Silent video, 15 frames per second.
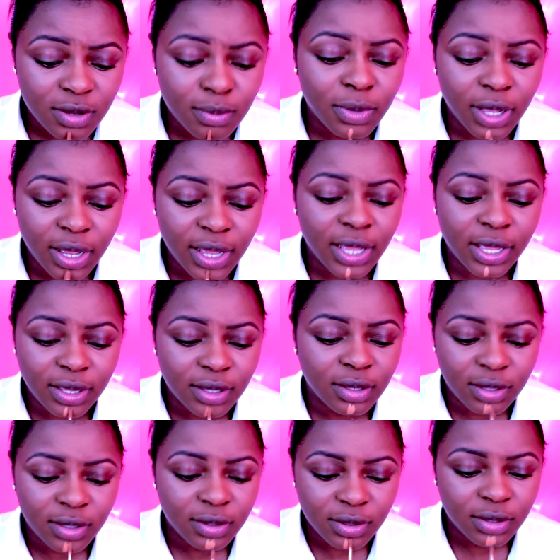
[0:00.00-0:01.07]
But I
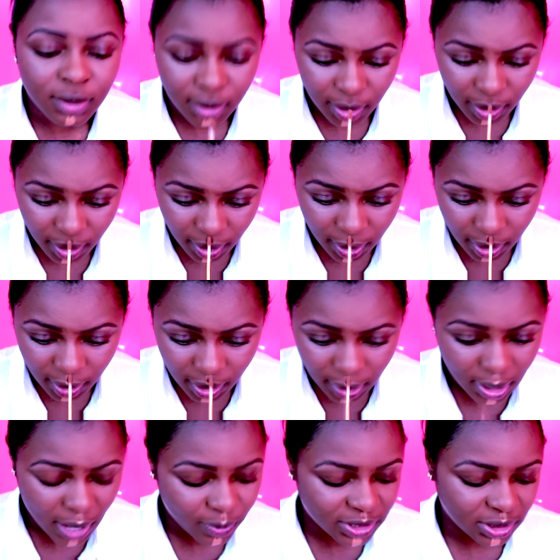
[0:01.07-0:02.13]

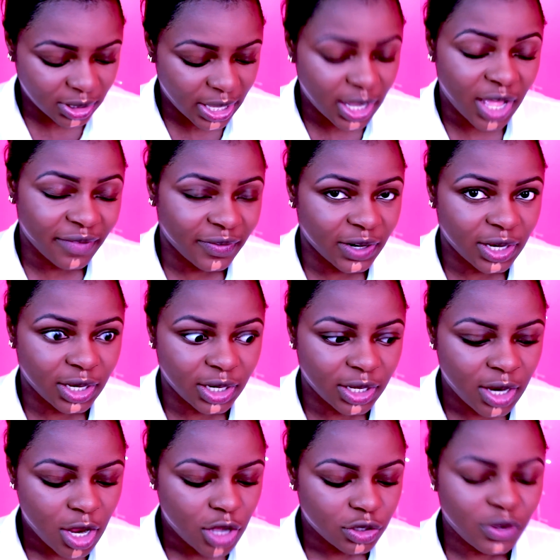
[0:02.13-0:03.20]
wasn't like confident in it.